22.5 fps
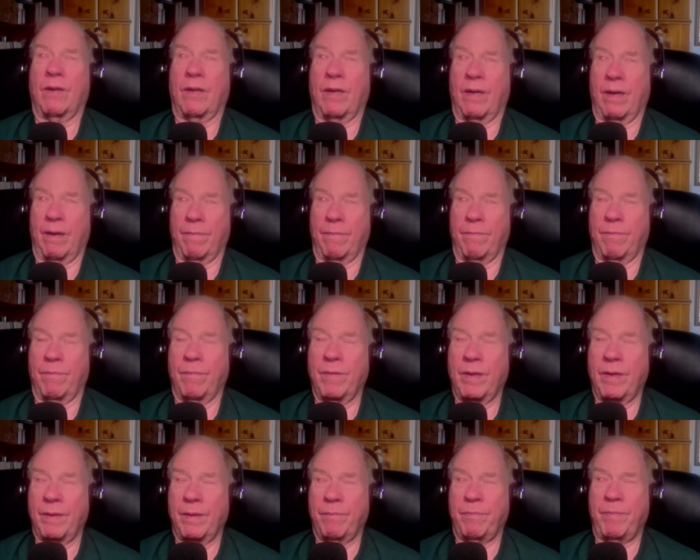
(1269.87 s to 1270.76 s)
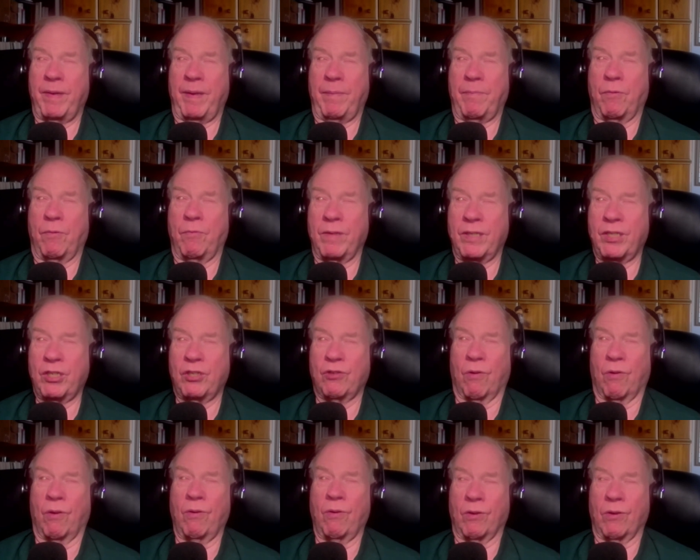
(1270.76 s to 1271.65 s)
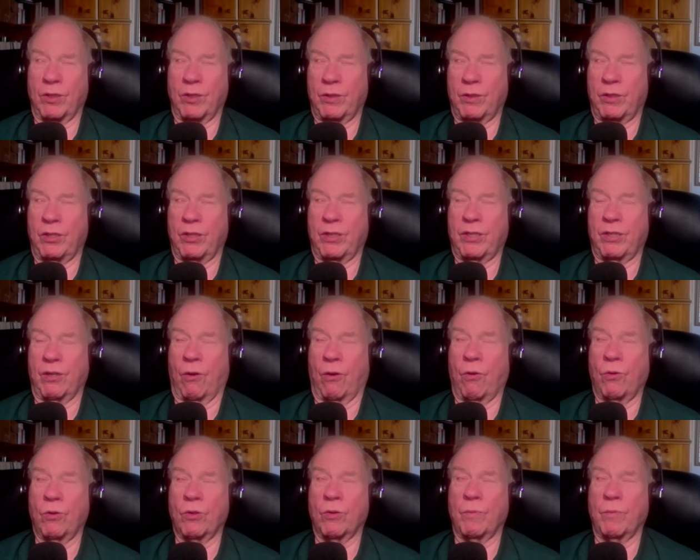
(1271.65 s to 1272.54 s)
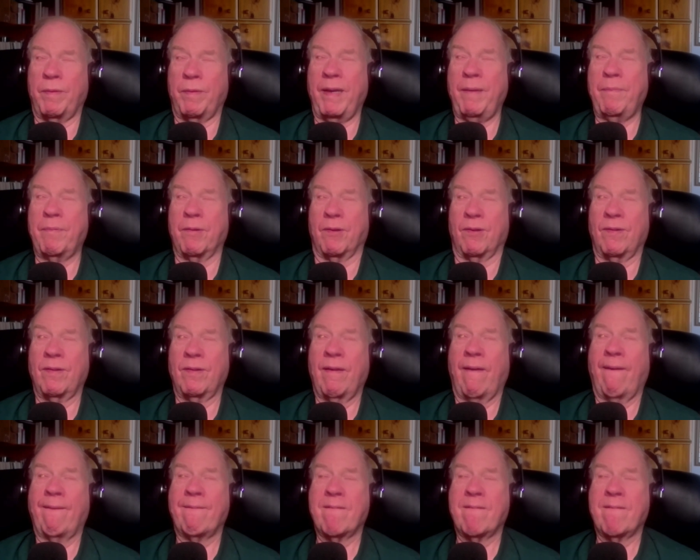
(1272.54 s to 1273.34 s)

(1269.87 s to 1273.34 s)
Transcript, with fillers: um, people with strollers, just older people